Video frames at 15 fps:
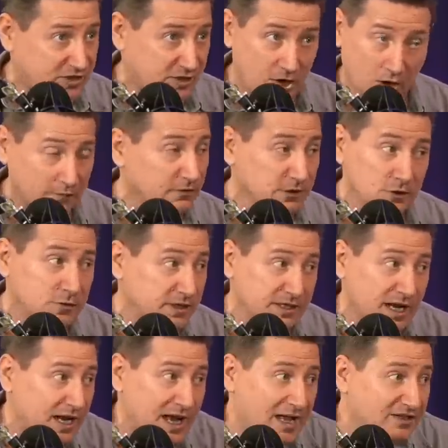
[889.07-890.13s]
convoluted.
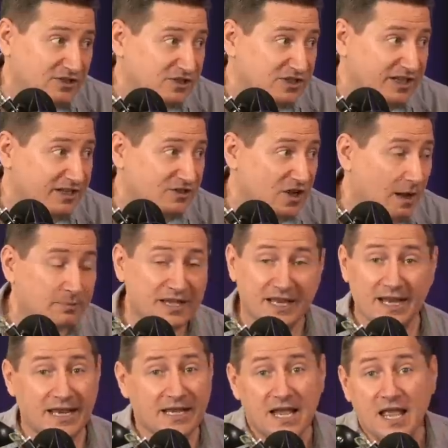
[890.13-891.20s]
I just think it's
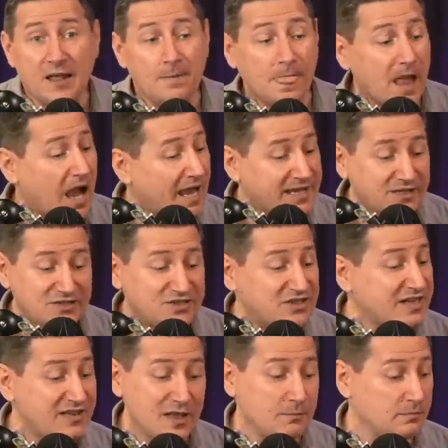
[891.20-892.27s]
complicated. And I could
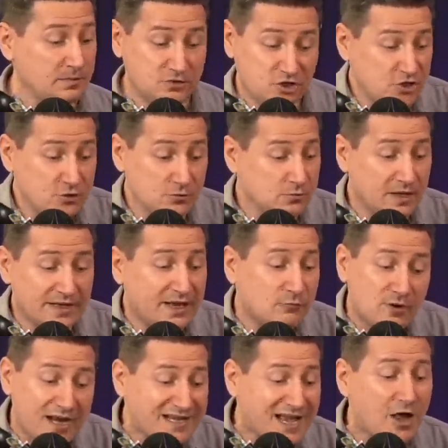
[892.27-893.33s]
see them too. Like
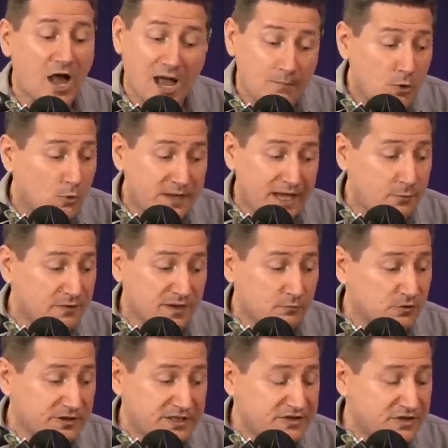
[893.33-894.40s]
right now, I'm okay with
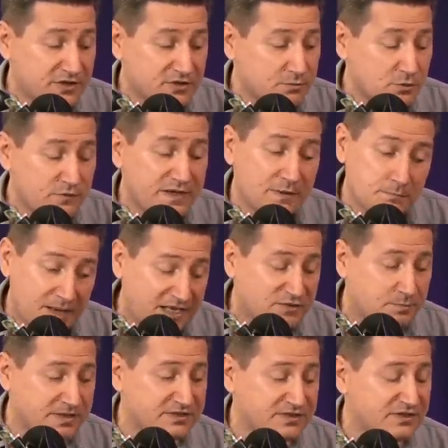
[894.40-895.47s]
them releasing this movie and makes
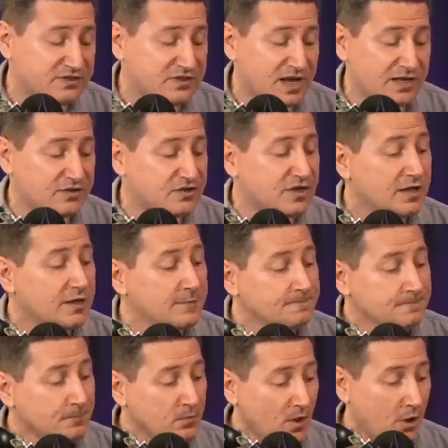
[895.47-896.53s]
business sense.
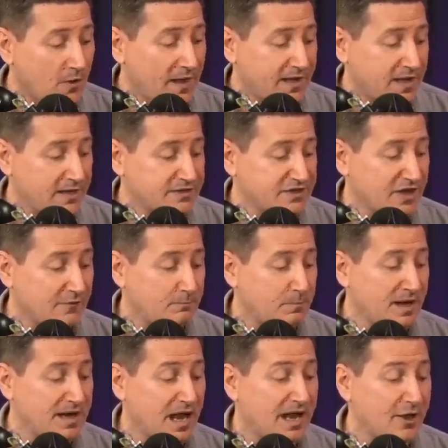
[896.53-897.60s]
all that kind of stuff.
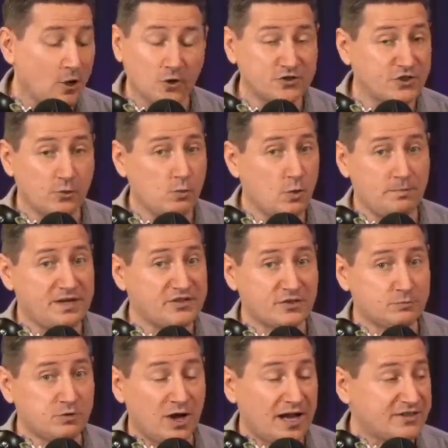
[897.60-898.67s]
But I also won't be
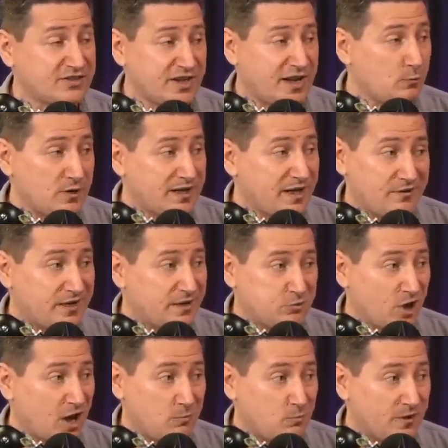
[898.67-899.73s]
surprised, and I wouldn't have any
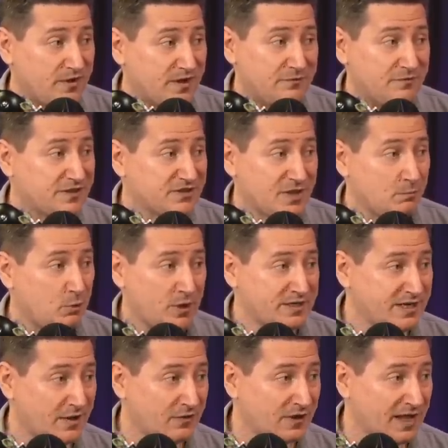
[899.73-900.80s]
problem with it if at some point
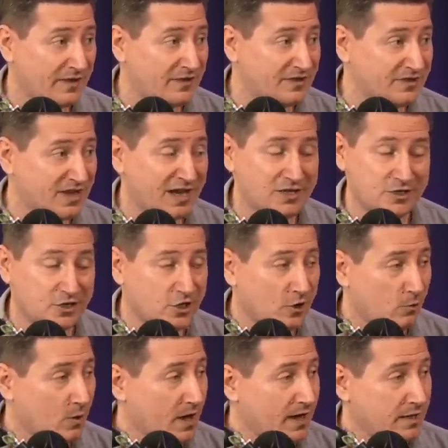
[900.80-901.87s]
down the line they decided, you know
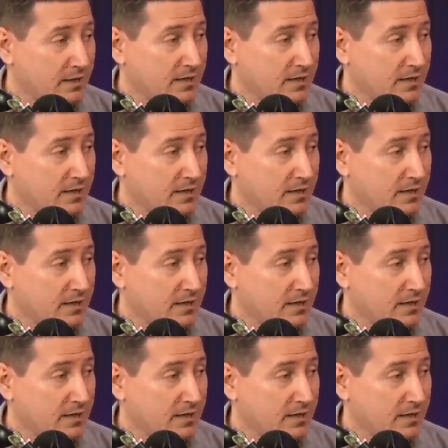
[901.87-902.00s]
what,